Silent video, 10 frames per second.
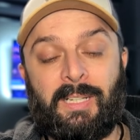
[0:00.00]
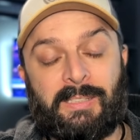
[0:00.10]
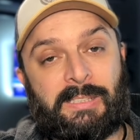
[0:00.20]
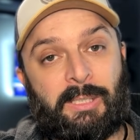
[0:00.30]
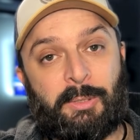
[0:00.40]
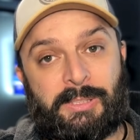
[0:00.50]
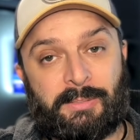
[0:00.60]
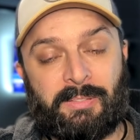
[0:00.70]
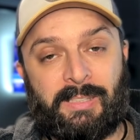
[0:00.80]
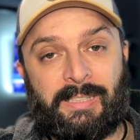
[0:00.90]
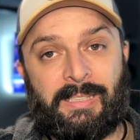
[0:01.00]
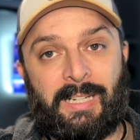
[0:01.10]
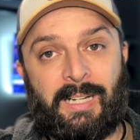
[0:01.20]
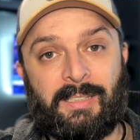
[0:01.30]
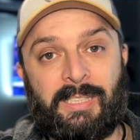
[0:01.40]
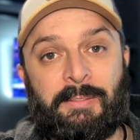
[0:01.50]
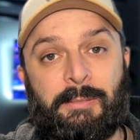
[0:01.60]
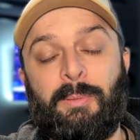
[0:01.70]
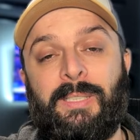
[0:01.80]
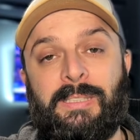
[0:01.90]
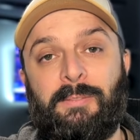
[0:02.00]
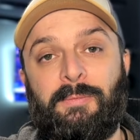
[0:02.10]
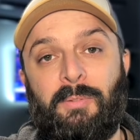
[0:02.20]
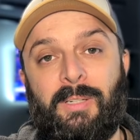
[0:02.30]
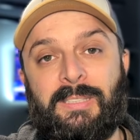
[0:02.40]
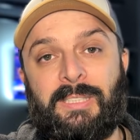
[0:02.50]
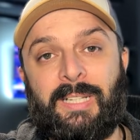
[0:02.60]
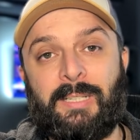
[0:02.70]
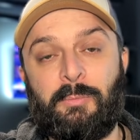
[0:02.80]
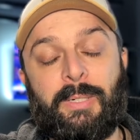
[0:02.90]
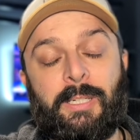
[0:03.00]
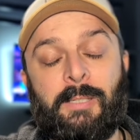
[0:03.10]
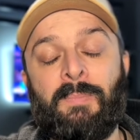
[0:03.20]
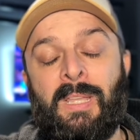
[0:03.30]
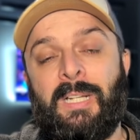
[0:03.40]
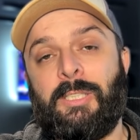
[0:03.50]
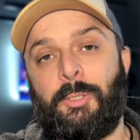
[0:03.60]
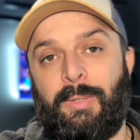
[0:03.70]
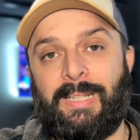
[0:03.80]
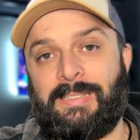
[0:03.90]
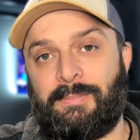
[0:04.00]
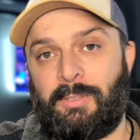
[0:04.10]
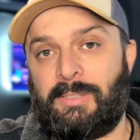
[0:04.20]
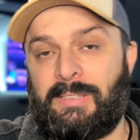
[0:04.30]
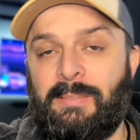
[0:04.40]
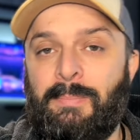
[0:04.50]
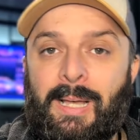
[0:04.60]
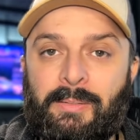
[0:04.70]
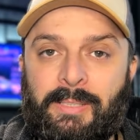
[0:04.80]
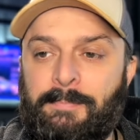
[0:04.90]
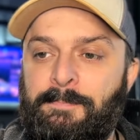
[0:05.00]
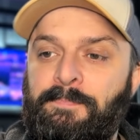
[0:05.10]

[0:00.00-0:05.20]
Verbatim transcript: exclusively uh, leaf springs front and rear transversely mounted.